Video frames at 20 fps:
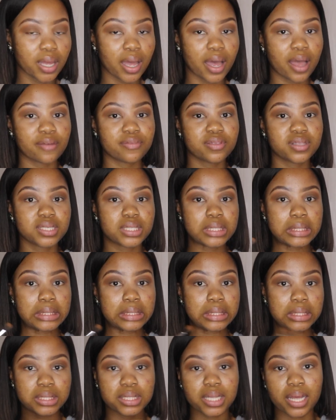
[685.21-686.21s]
I have this
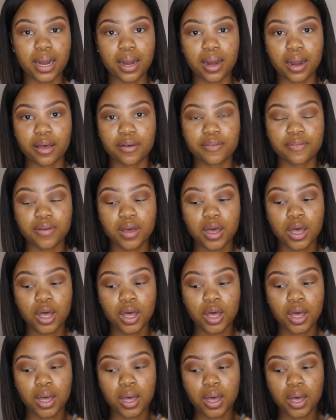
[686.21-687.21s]
niece that I love
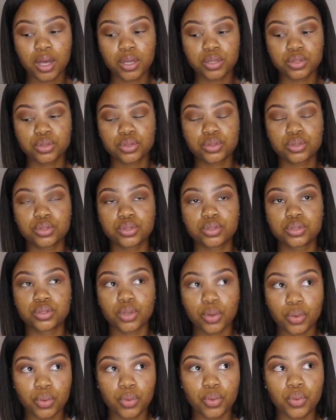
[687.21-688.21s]

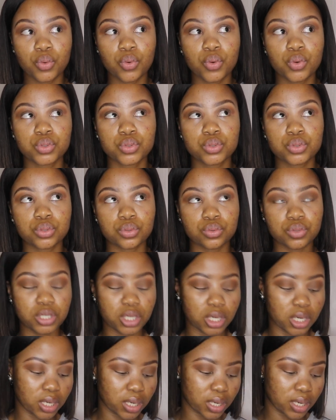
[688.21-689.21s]
so, so
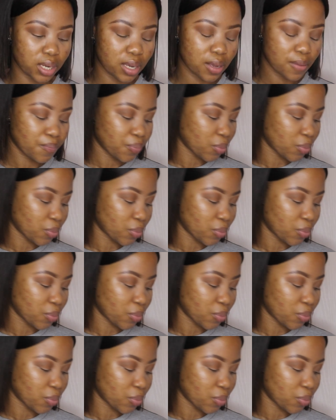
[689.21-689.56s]
dearly.